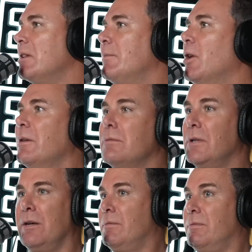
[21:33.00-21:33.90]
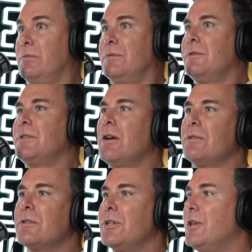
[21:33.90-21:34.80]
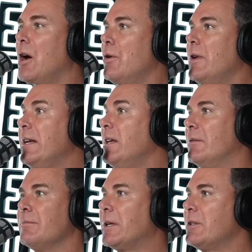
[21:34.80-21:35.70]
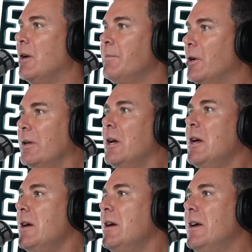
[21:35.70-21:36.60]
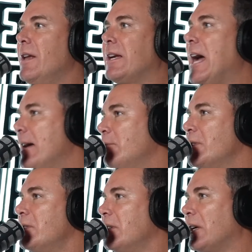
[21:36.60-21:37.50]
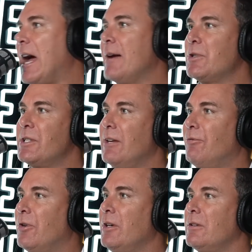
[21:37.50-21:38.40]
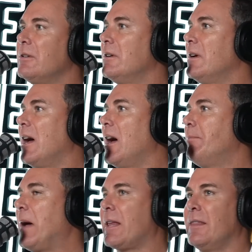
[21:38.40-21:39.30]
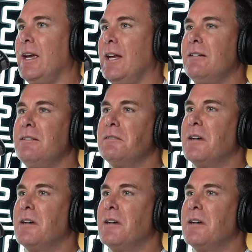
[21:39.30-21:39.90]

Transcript: I'm not, and don't condone any of them because I'm not. The game was different back then.